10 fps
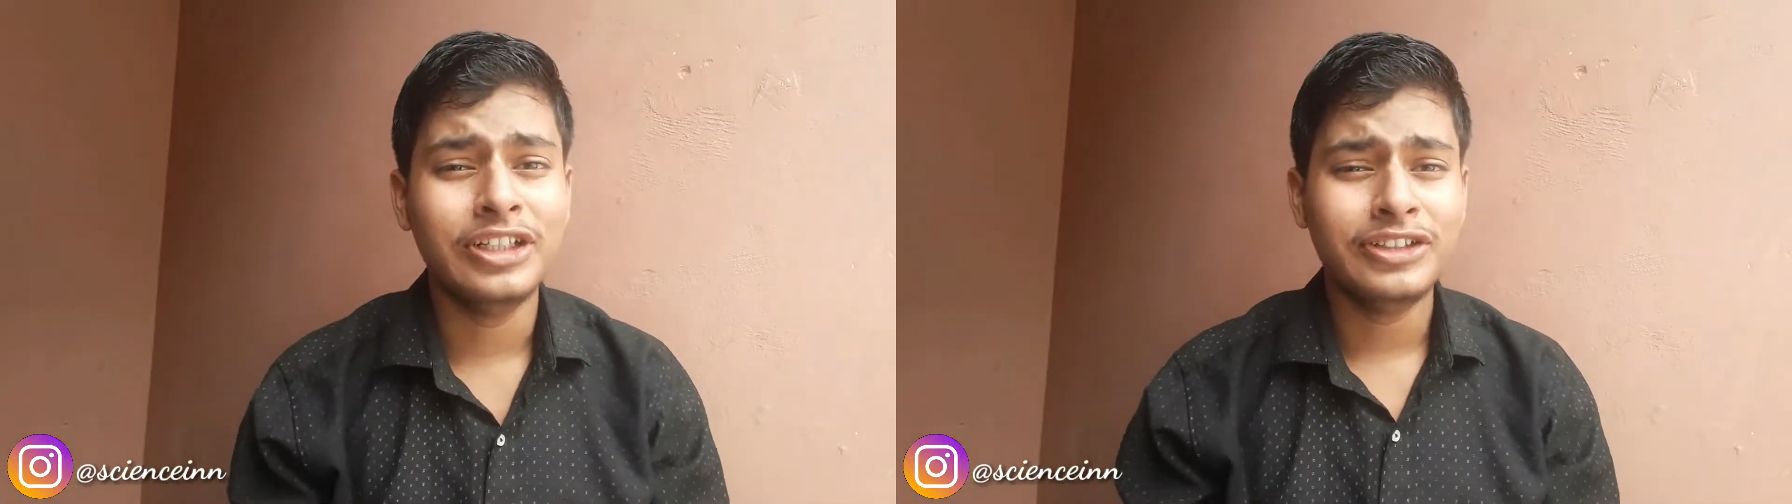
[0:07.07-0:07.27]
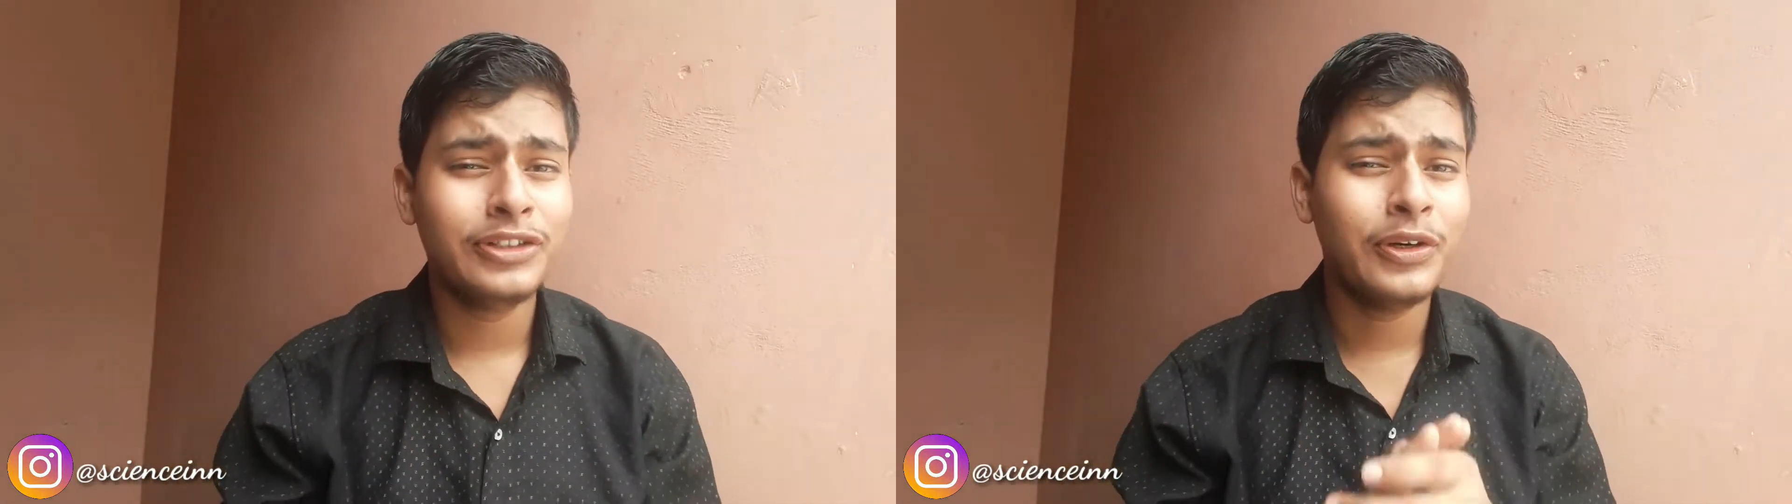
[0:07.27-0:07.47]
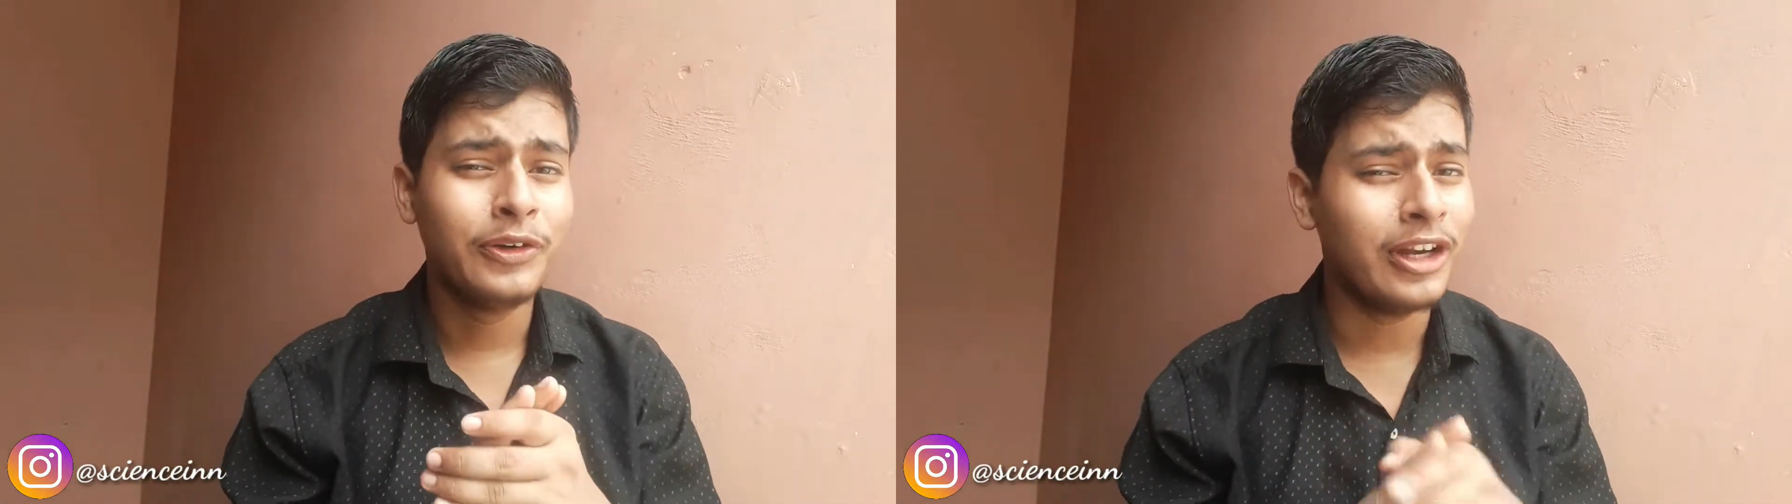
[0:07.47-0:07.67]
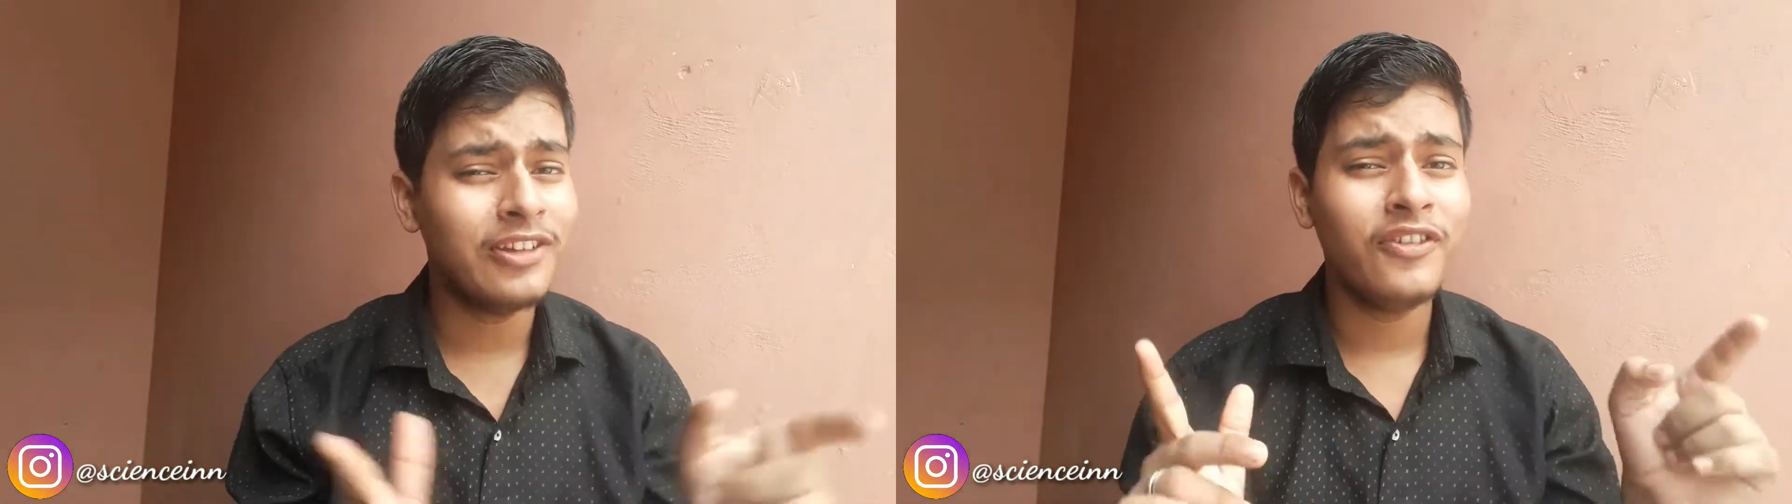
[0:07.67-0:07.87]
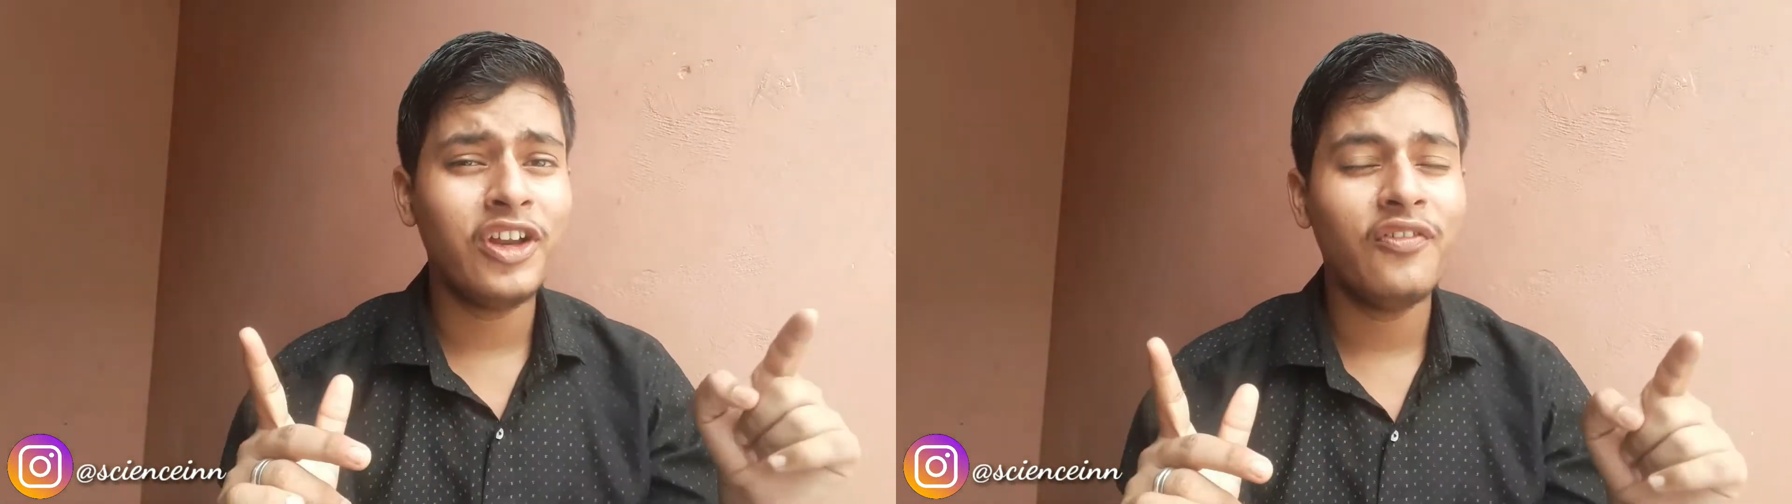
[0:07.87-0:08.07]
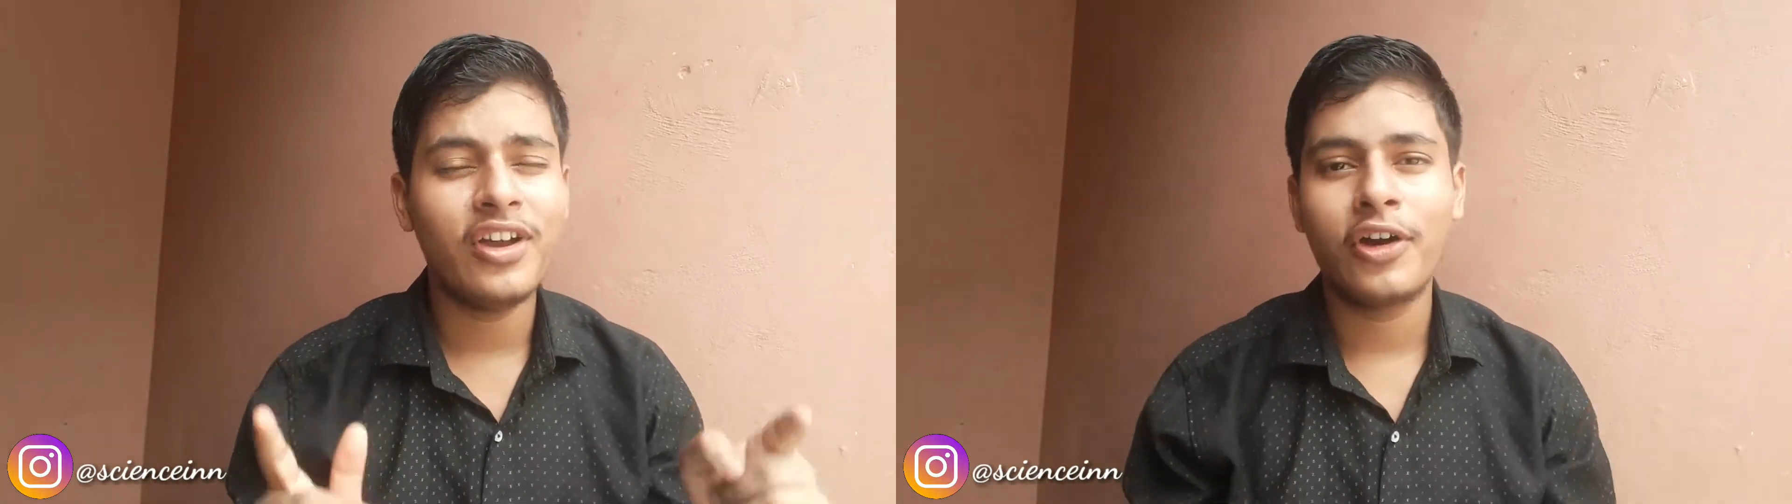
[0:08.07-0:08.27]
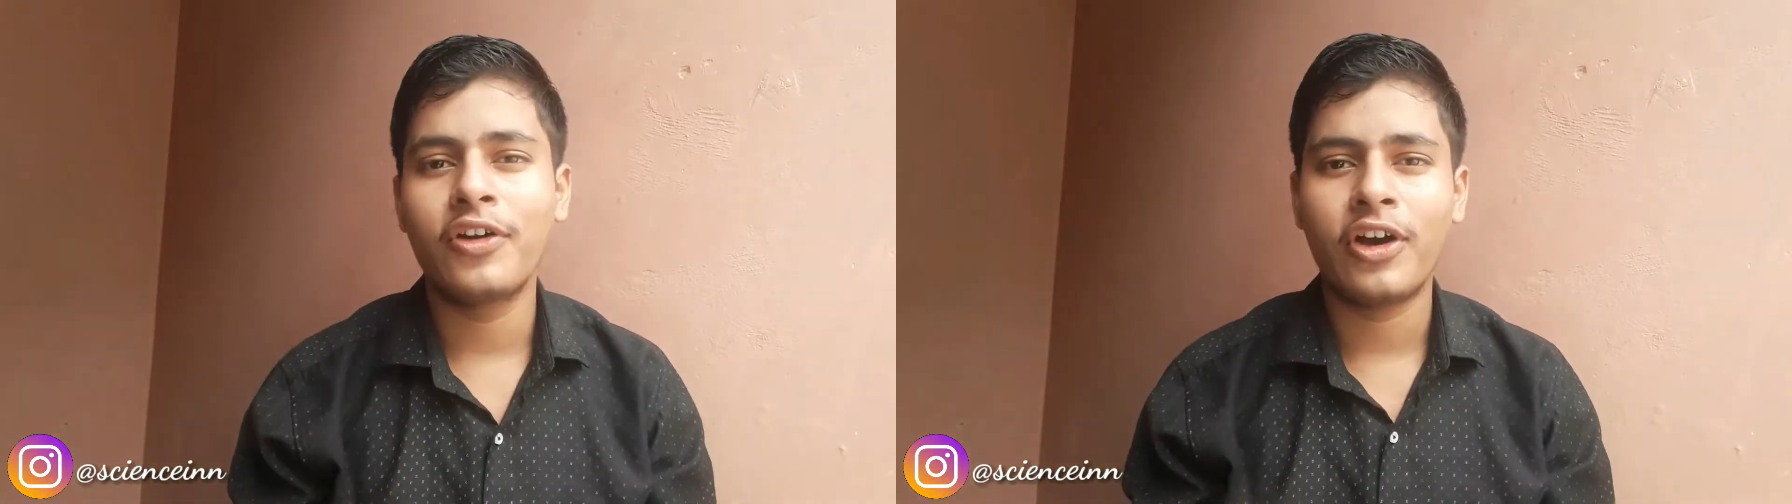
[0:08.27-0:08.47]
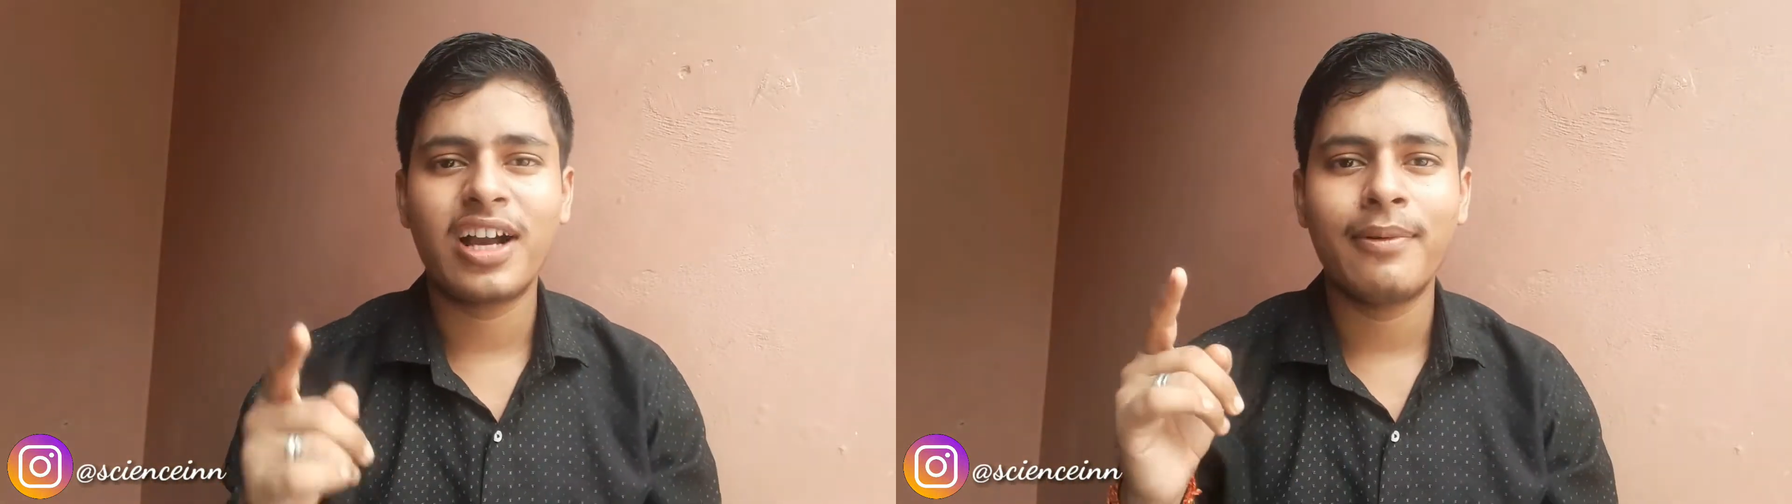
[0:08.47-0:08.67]
So in today's video, we are going
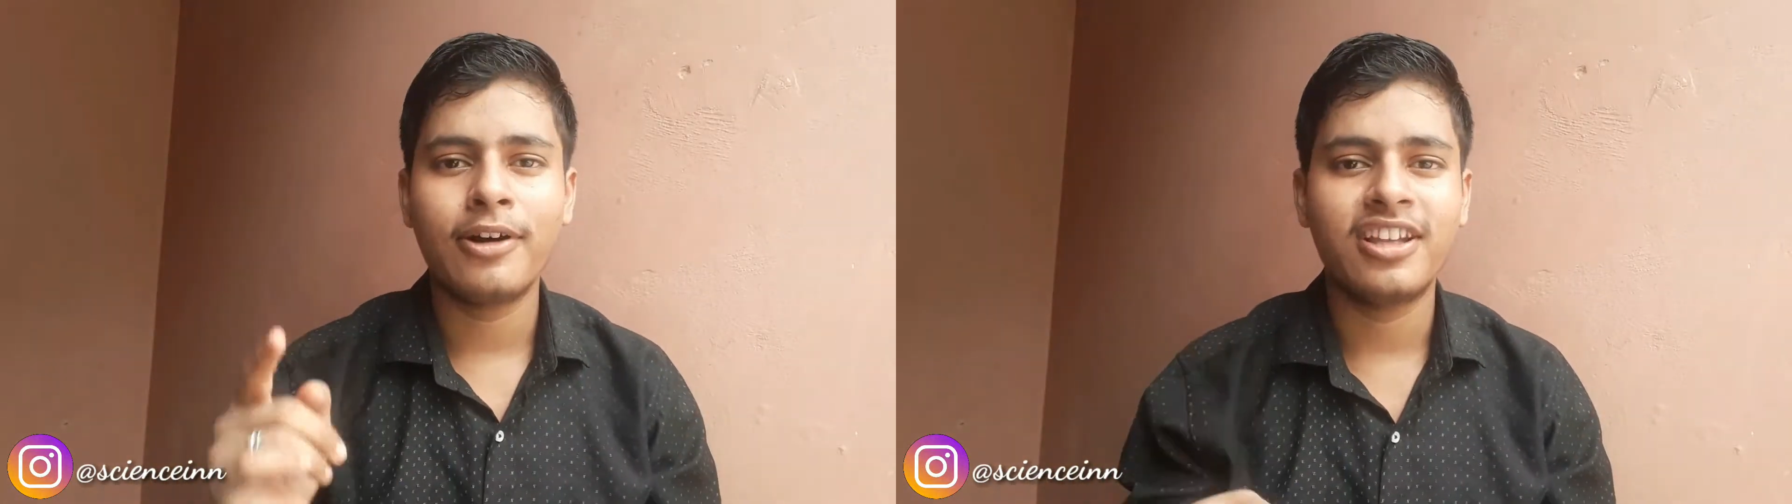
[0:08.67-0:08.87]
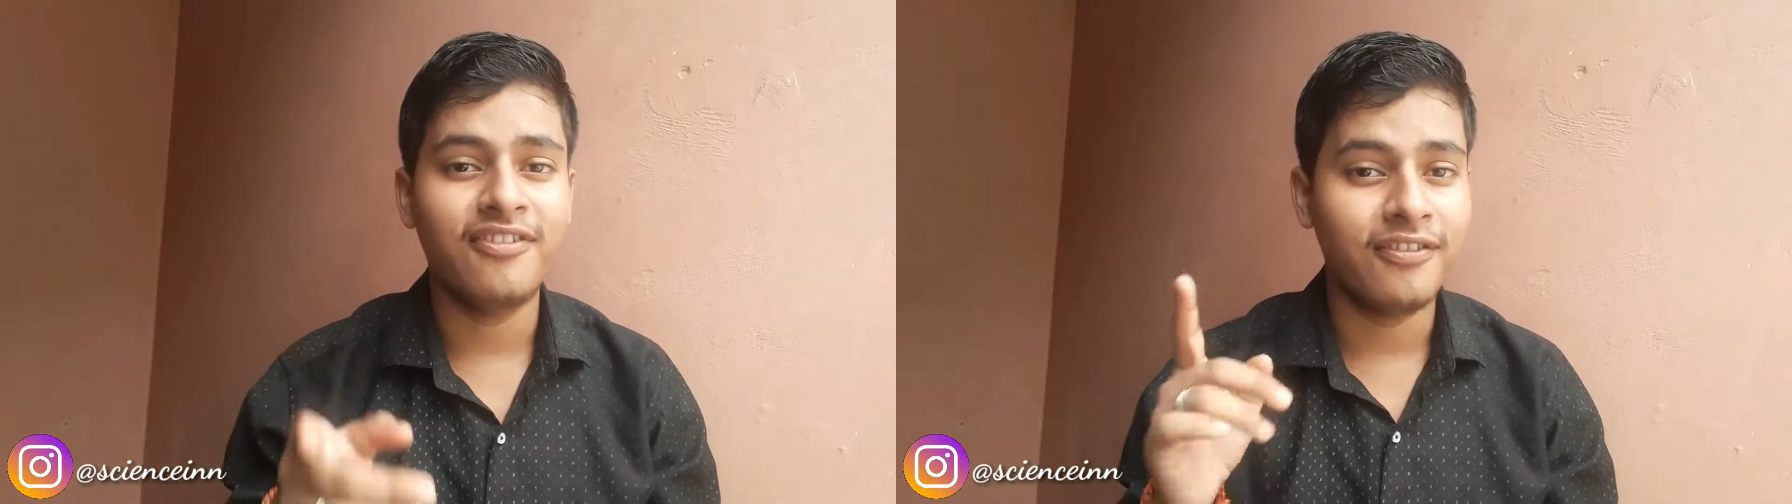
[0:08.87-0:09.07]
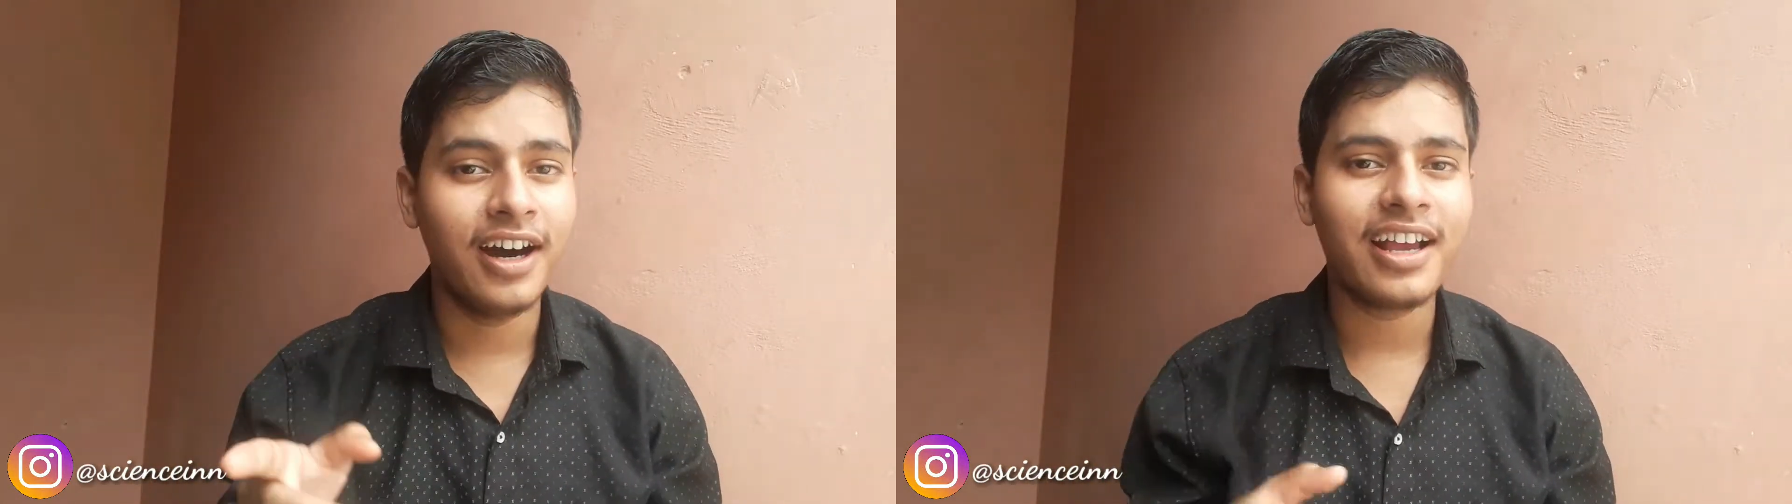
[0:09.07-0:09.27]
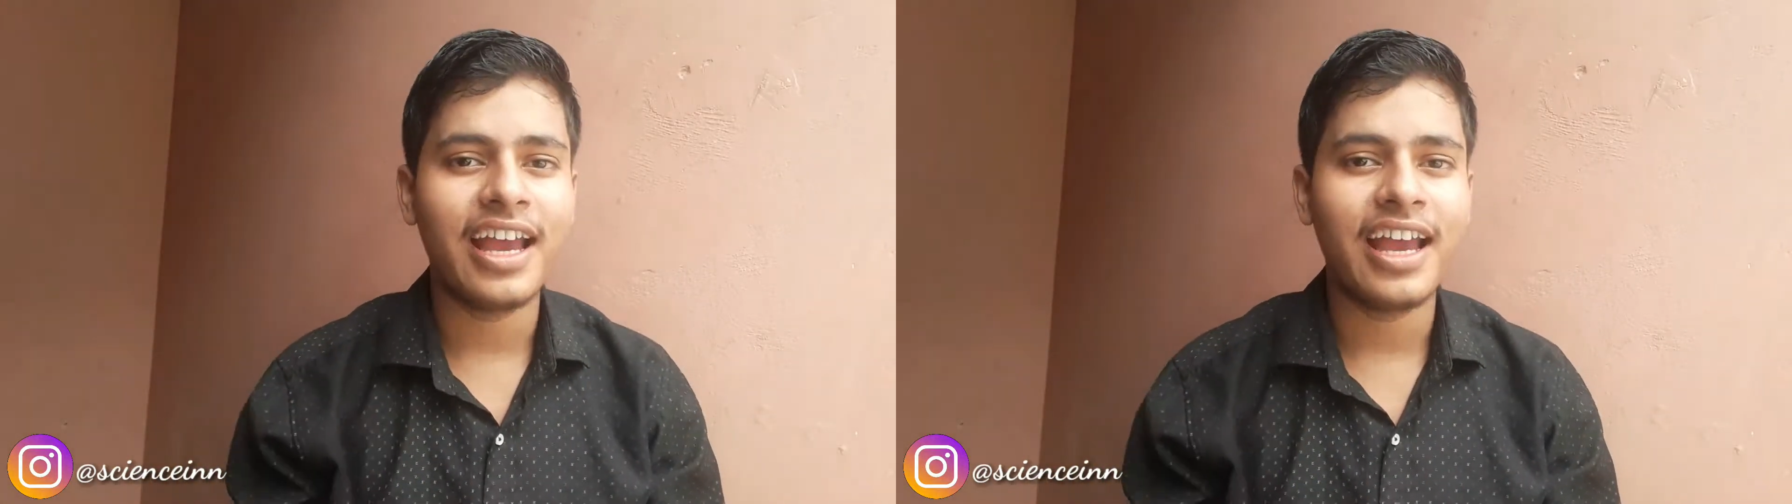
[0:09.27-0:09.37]
to talk about the work